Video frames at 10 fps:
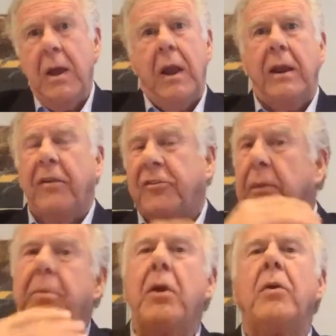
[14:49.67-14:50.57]
And that's
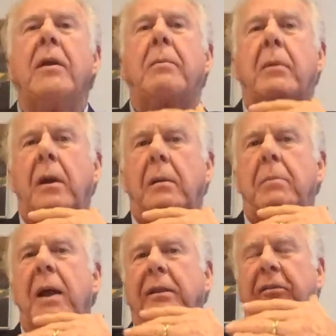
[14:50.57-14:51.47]
the beauty
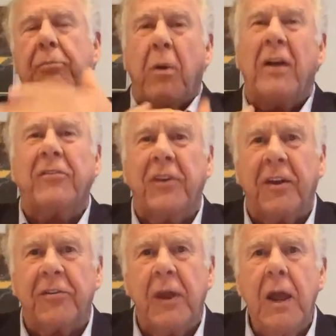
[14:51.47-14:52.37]
about this
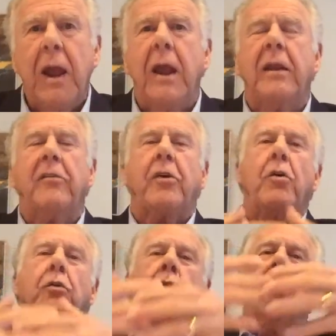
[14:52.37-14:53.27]
process and this
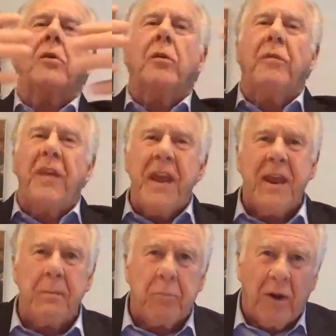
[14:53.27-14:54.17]
whole critical
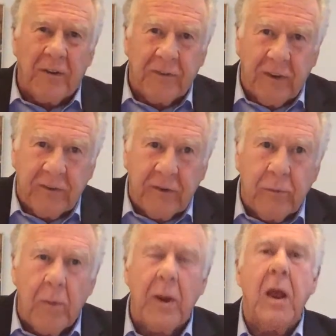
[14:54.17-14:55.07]
thinking process. That's
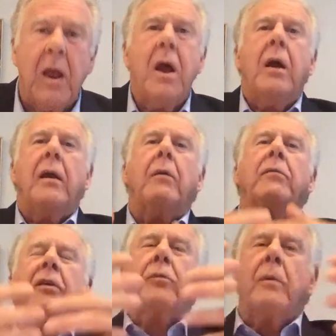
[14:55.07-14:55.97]
what And
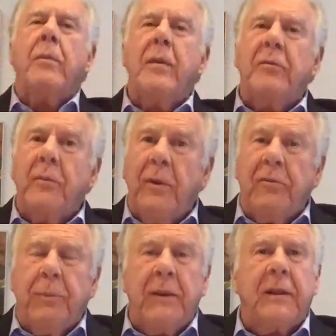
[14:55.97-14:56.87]
that's what we
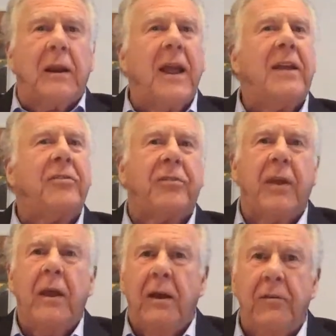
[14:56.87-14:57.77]
spent the
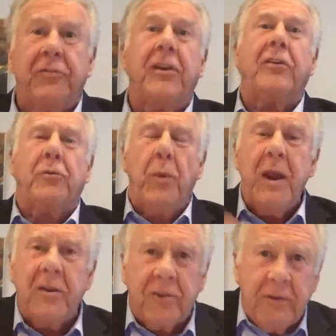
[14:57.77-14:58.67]
last 6
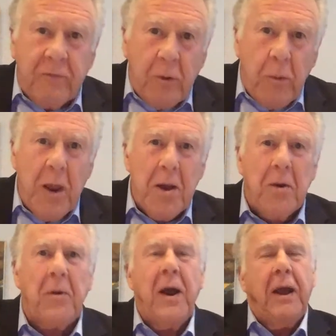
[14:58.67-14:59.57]
weeks, if you will,